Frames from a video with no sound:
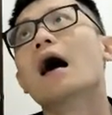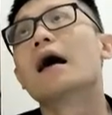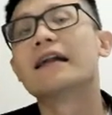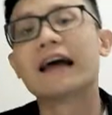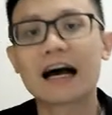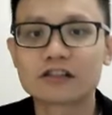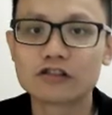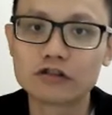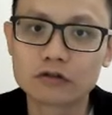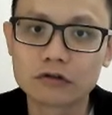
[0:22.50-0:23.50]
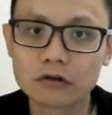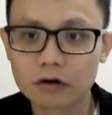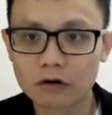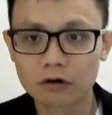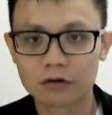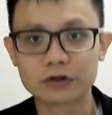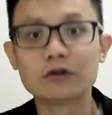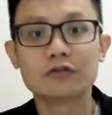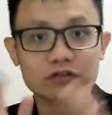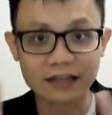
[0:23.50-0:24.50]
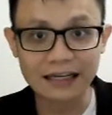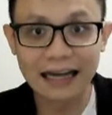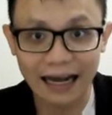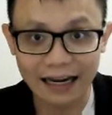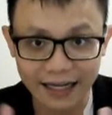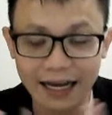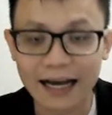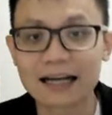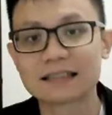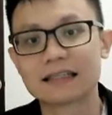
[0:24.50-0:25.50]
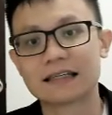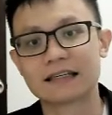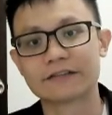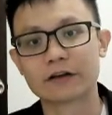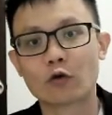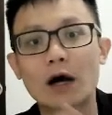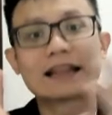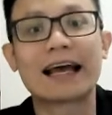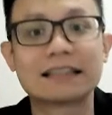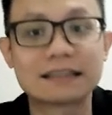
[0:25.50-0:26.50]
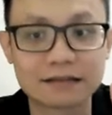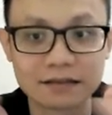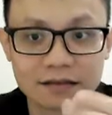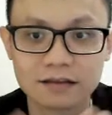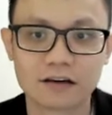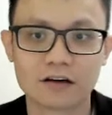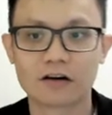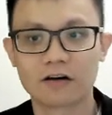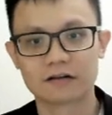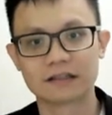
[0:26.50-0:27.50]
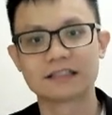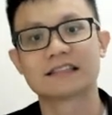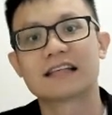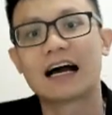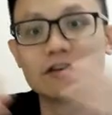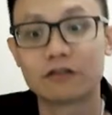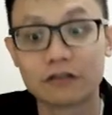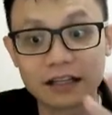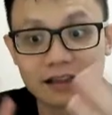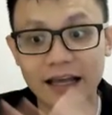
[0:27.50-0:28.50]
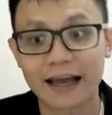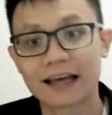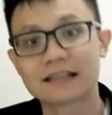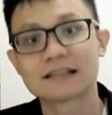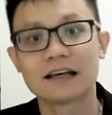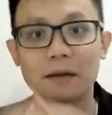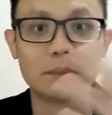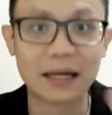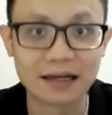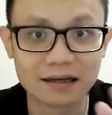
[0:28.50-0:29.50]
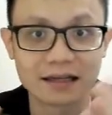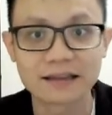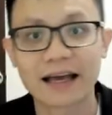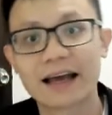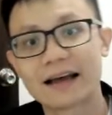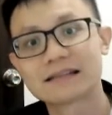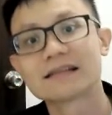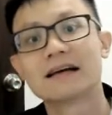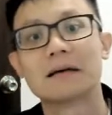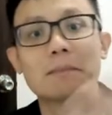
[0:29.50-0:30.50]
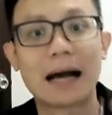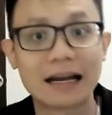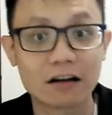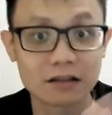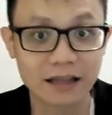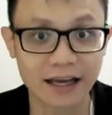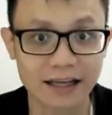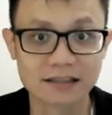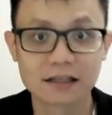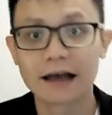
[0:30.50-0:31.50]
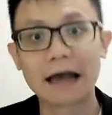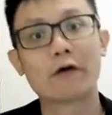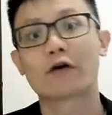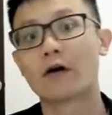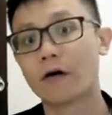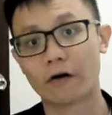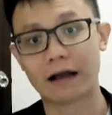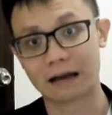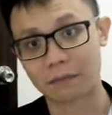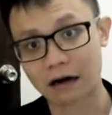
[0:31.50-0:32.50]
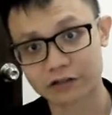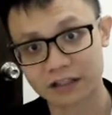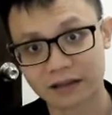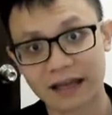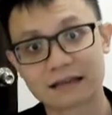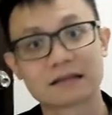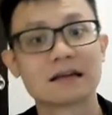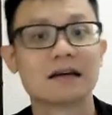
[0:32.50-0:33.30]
They ask you, usually they ask is what test? Or this is iodine test, Benedict test, Mylon test, alcohol emulsion test.